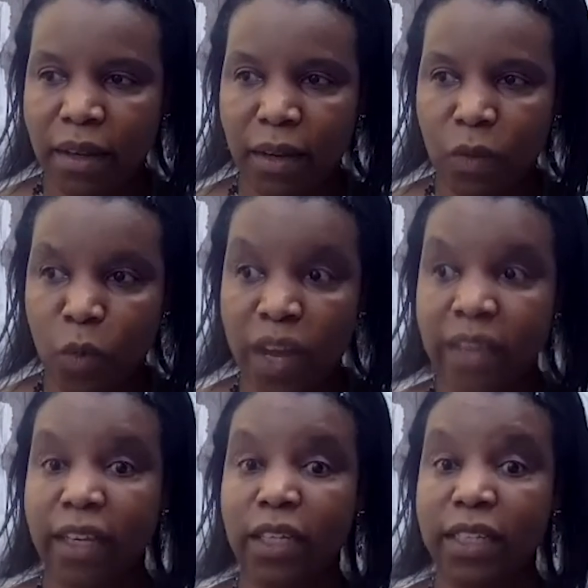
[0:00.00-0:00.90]
and where
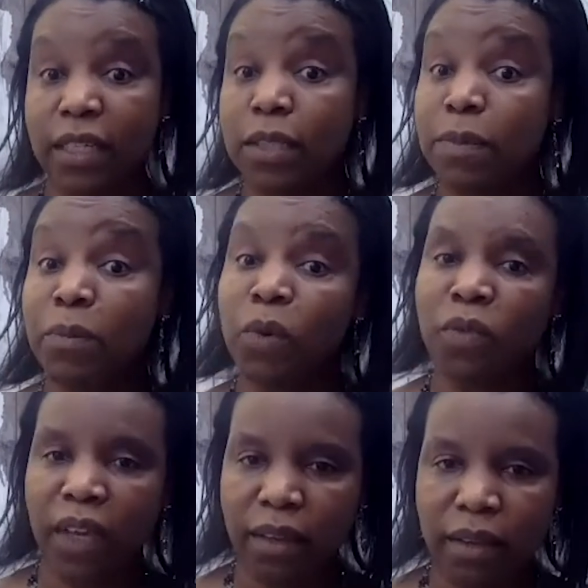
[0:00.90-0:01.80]
they need to be
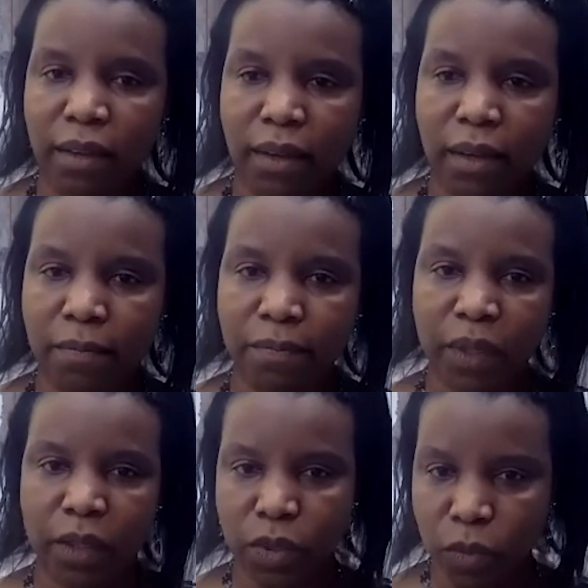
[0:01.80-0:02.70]
moving
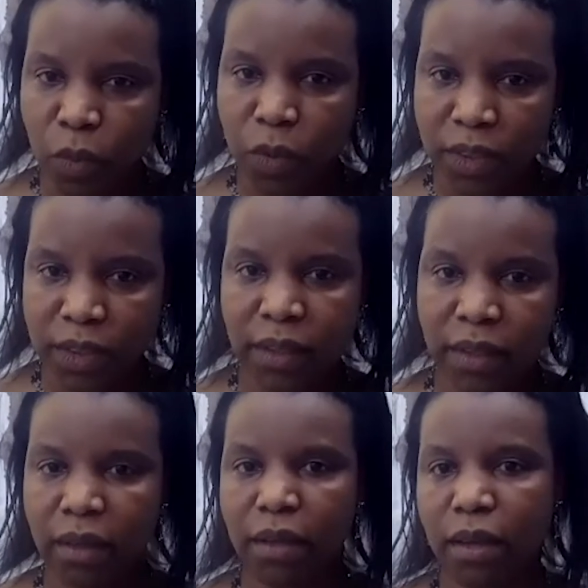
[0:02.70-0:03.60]
um, towards
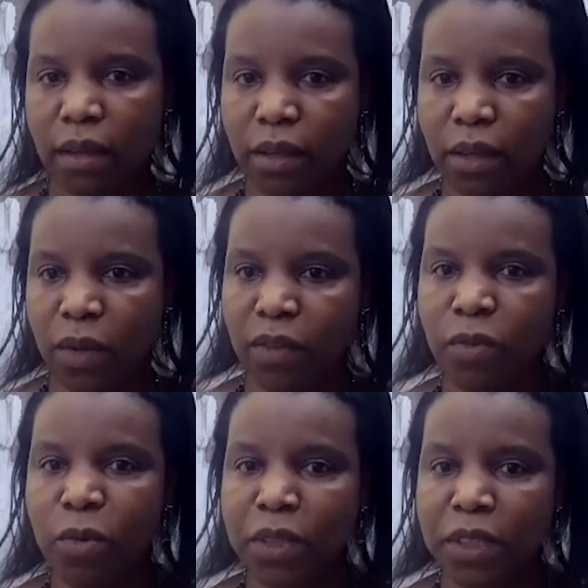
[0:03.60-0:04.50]
uh, going
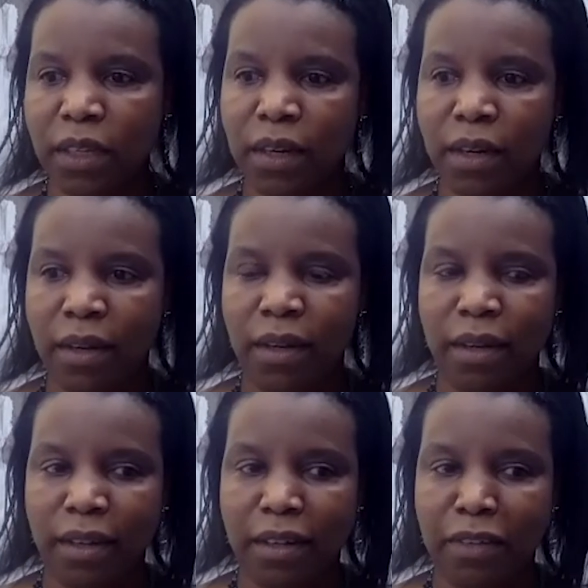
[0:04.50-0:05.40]
forward.
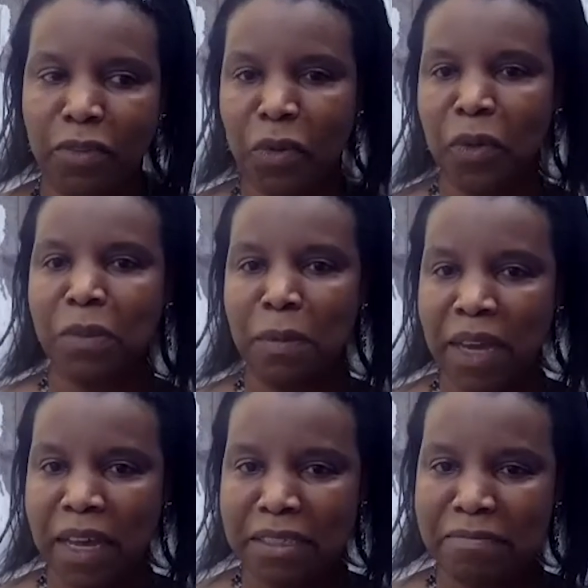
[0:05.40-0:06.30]
And if you're not
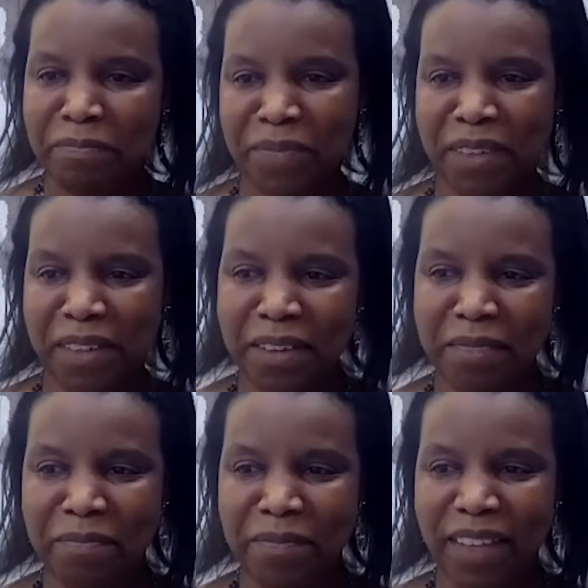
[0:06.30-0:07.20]
prepared,
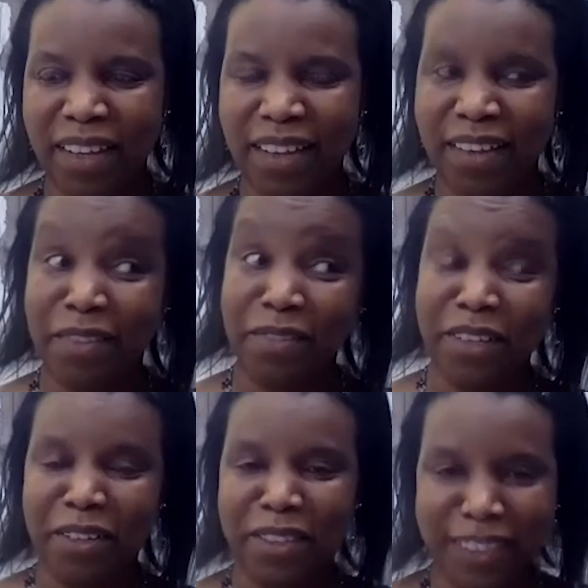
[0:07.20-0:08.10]
um, hopefully,
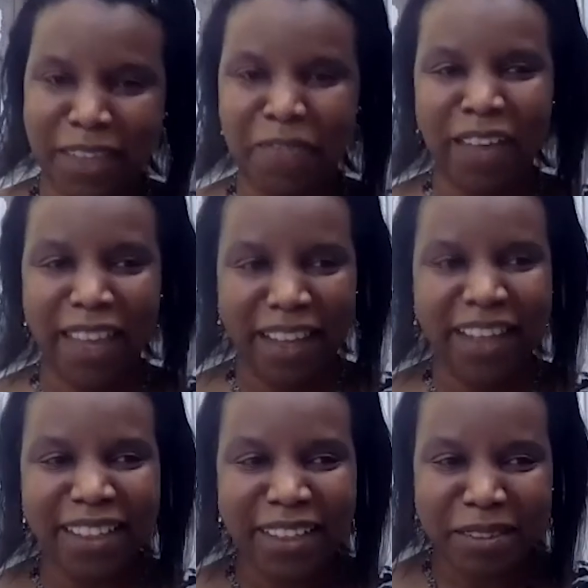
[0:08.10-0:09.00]
you know, the CFA
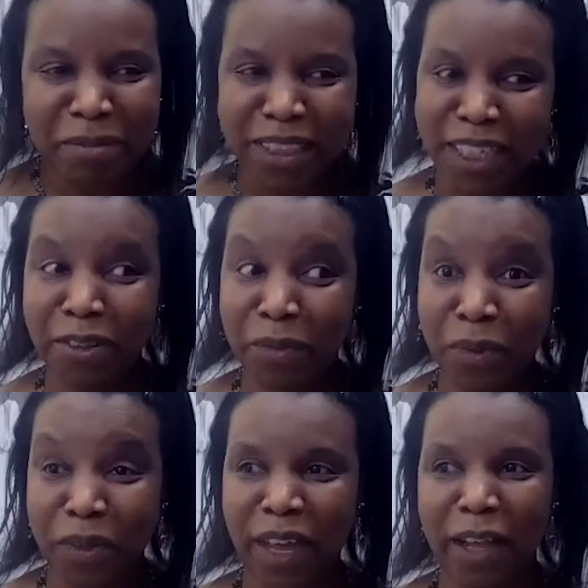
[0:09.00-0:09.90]
material
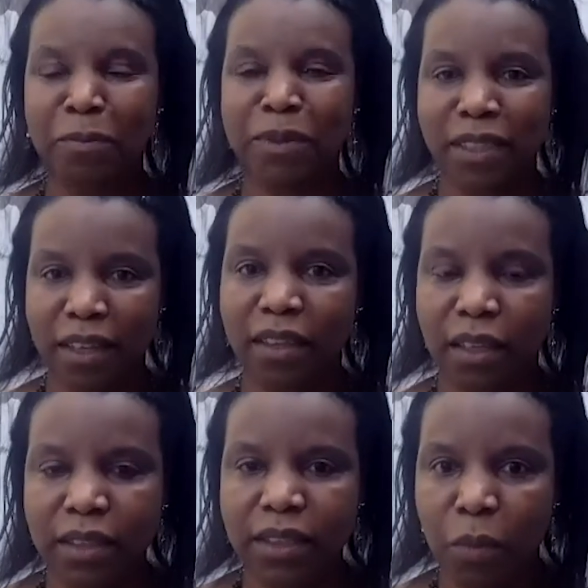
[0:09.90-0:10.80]
would have helped, I
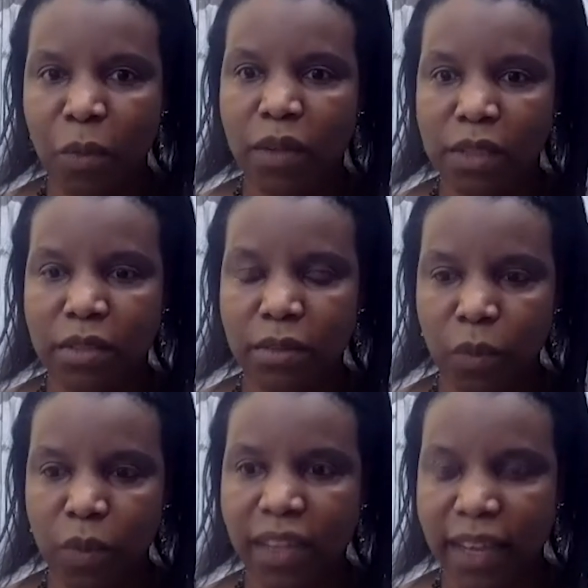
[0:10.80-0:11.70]
think, somewhat
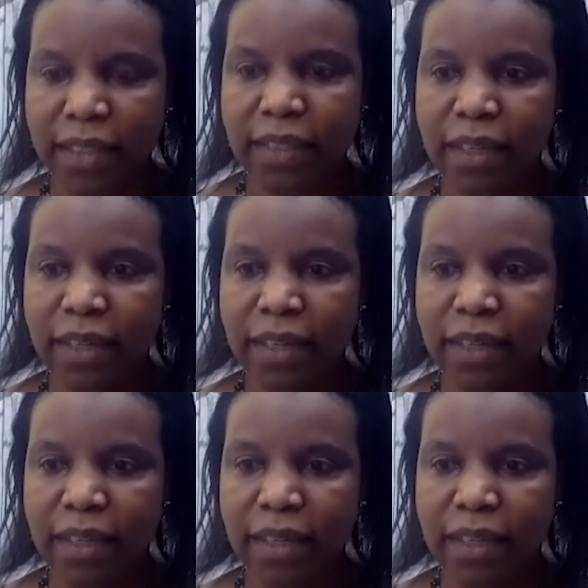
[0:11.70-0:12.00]
with that.